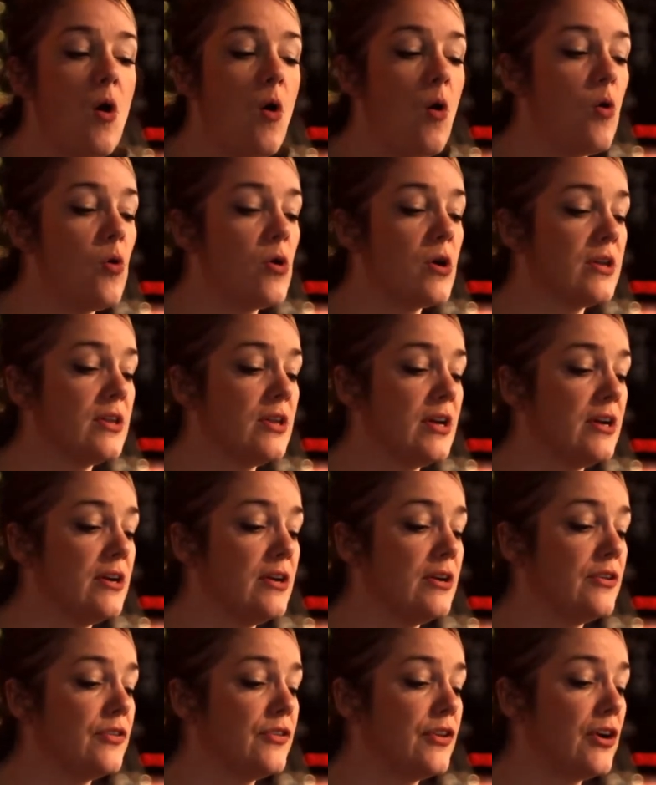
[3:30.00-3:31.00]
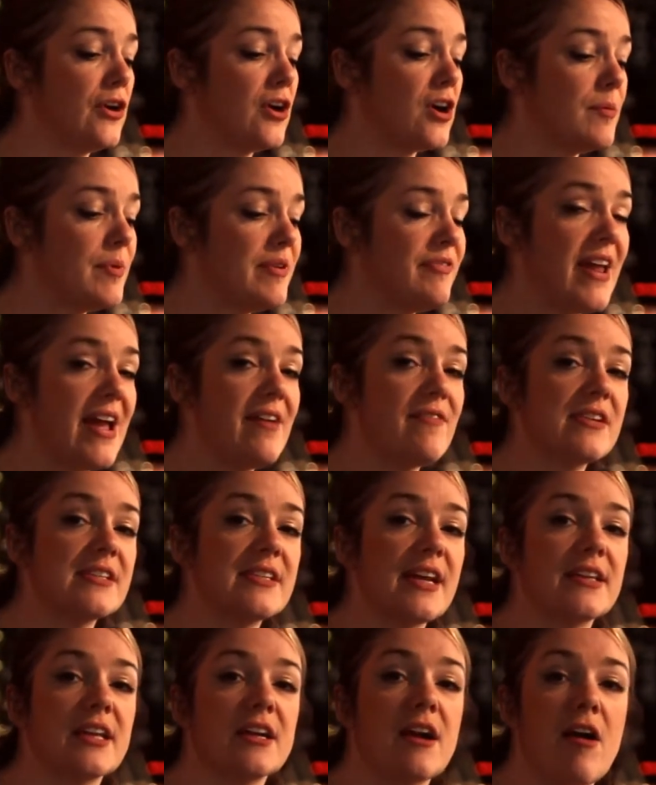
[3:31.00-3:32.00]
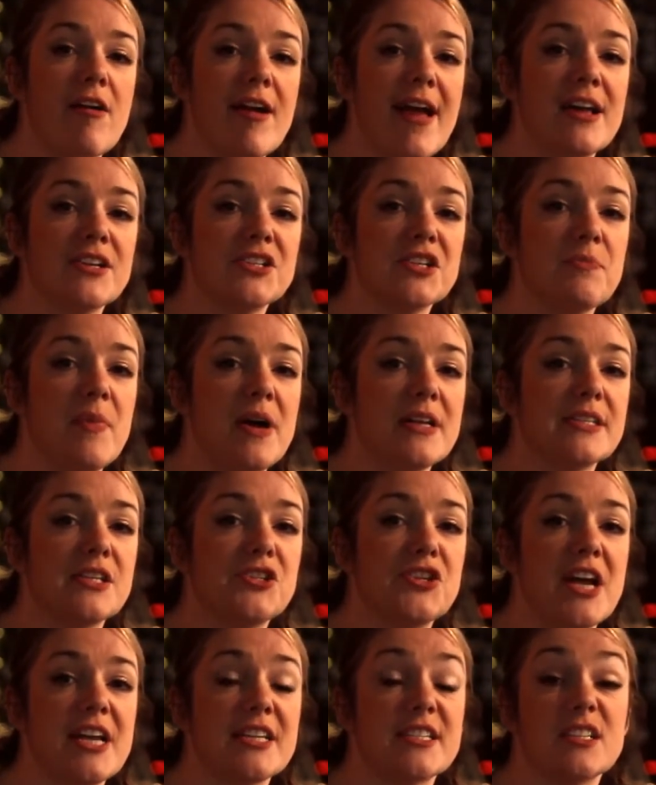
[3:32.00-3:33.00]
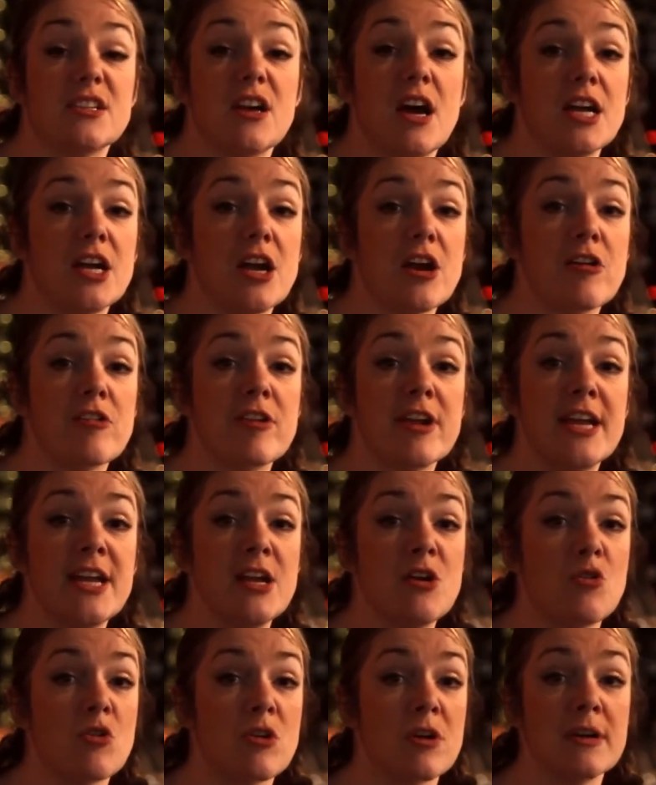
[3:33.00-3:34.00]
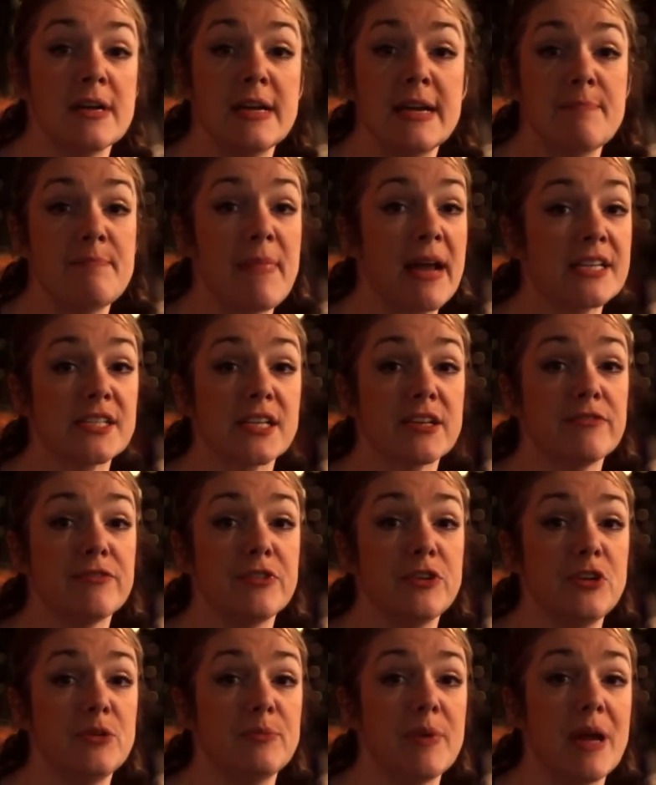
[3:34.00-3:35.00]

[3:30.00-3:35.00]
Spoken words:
or the herby flavours like the coriander might suggest a Thai curry or Mexican food